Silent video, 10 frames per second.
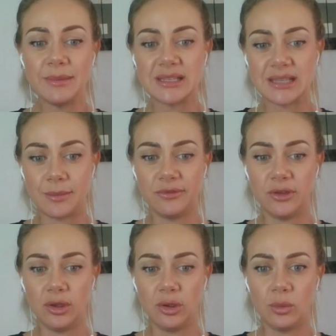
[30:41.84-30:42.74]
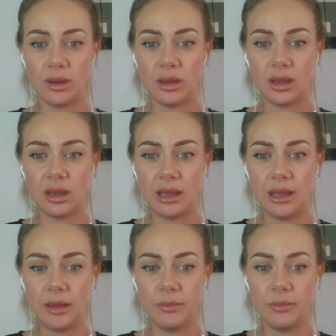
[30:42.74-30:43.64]
Maybe some of you,
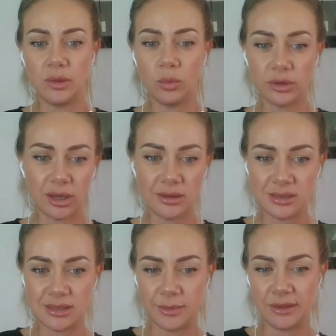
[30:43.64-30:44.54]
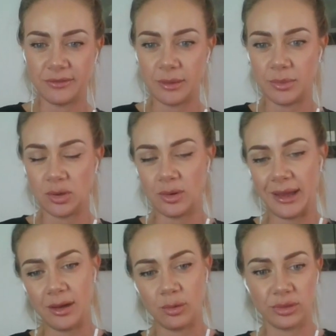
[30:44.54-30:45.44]
you want to go and do something fun, but
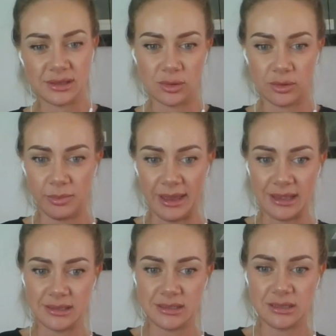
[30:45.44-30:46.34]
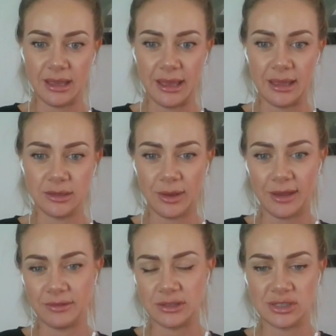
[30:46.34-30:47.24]
your health is not the best
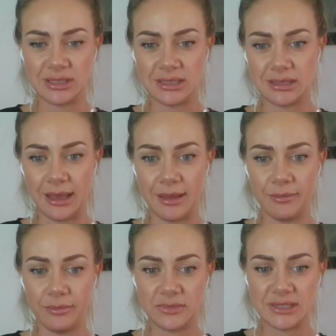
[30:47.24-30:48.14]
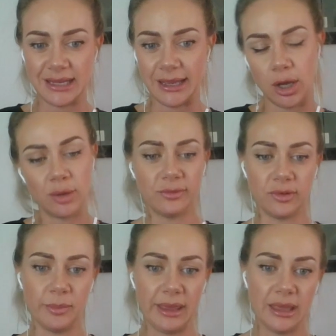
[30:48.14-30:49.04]
and you're having to just stay at
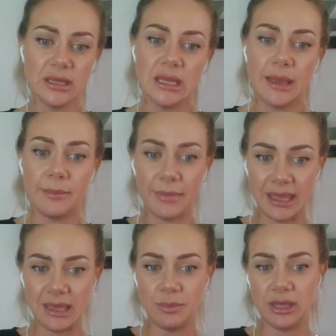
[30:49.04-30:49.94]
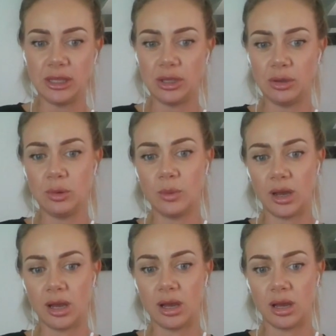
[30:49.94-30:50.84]
home for a bit. Maybe
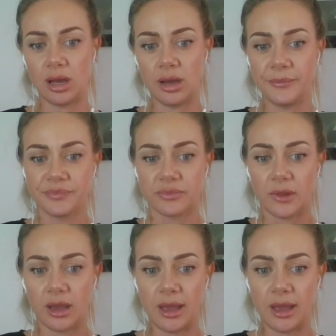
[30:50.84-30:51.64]
you are